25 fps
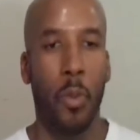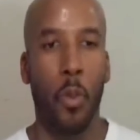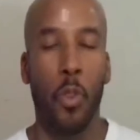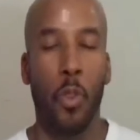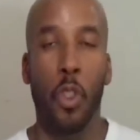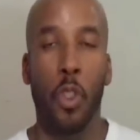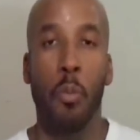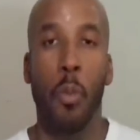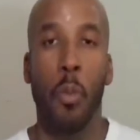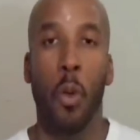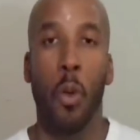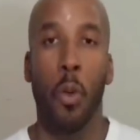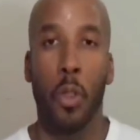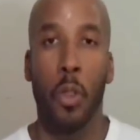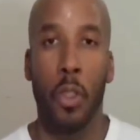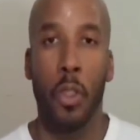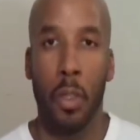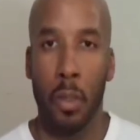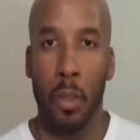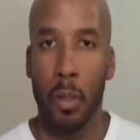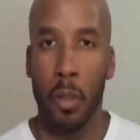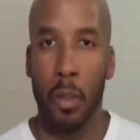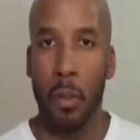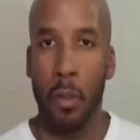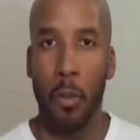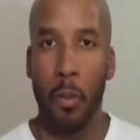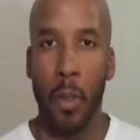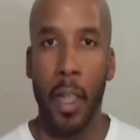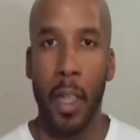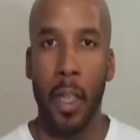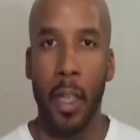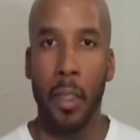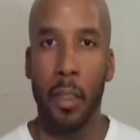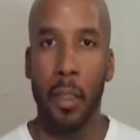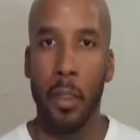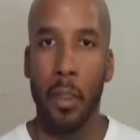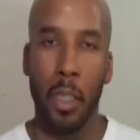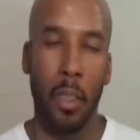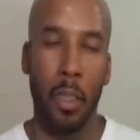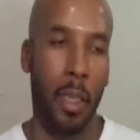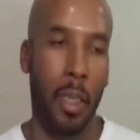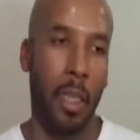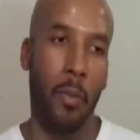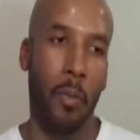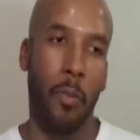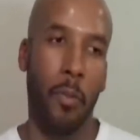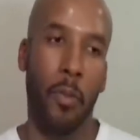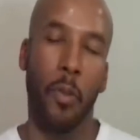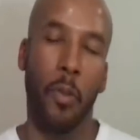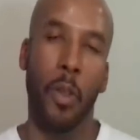smokes, right? They
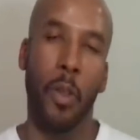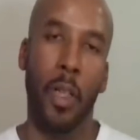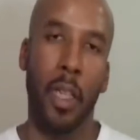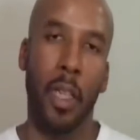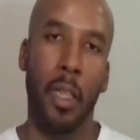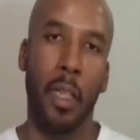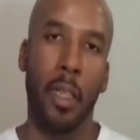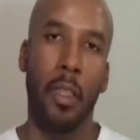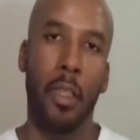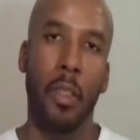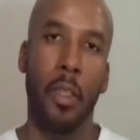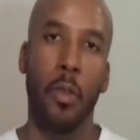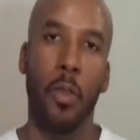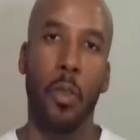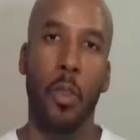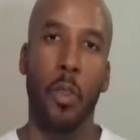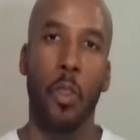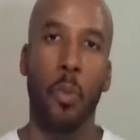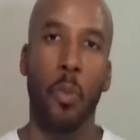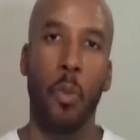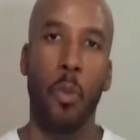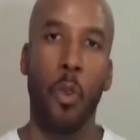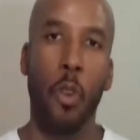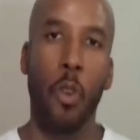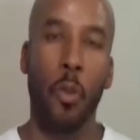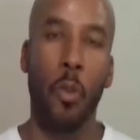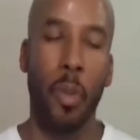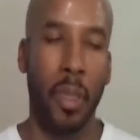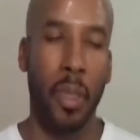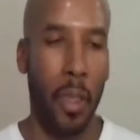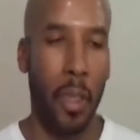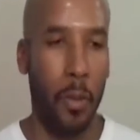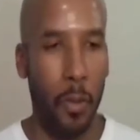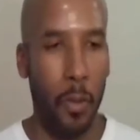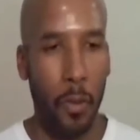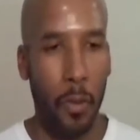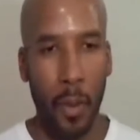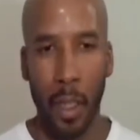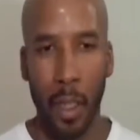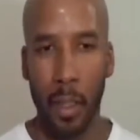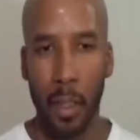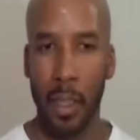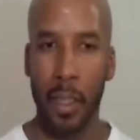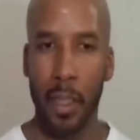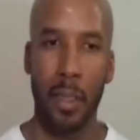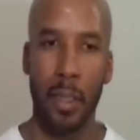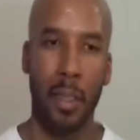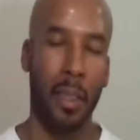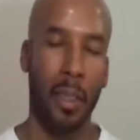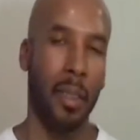did it before, they didn't used to smoke, but they
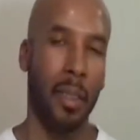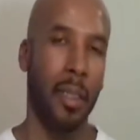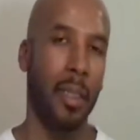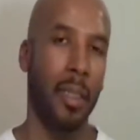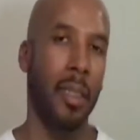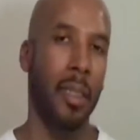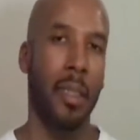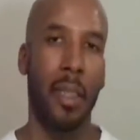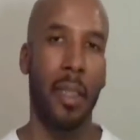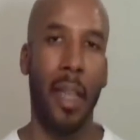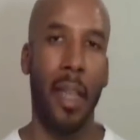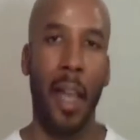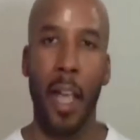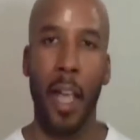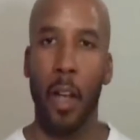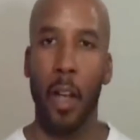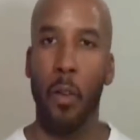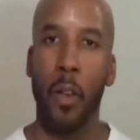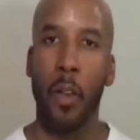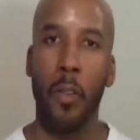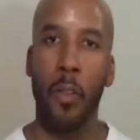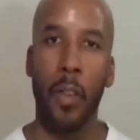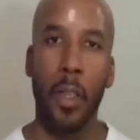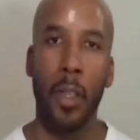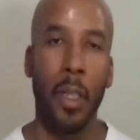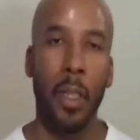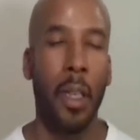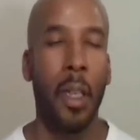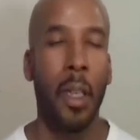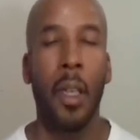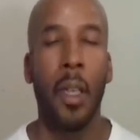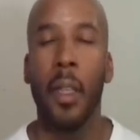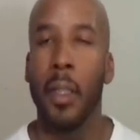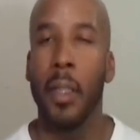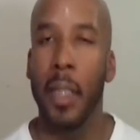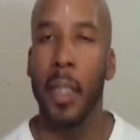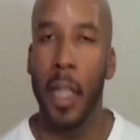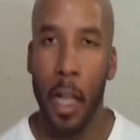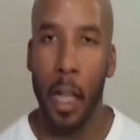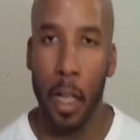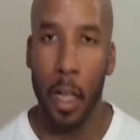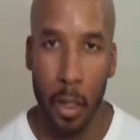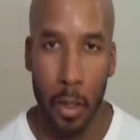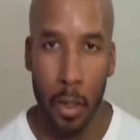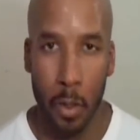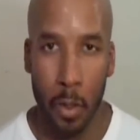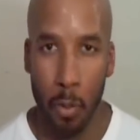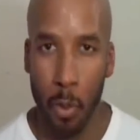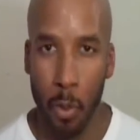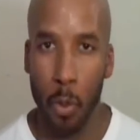fell into the desire of it. Now
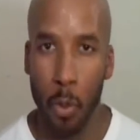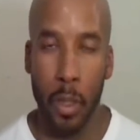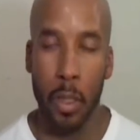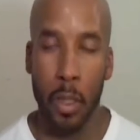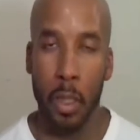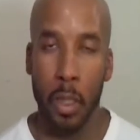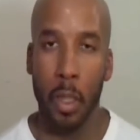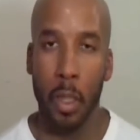they're smoking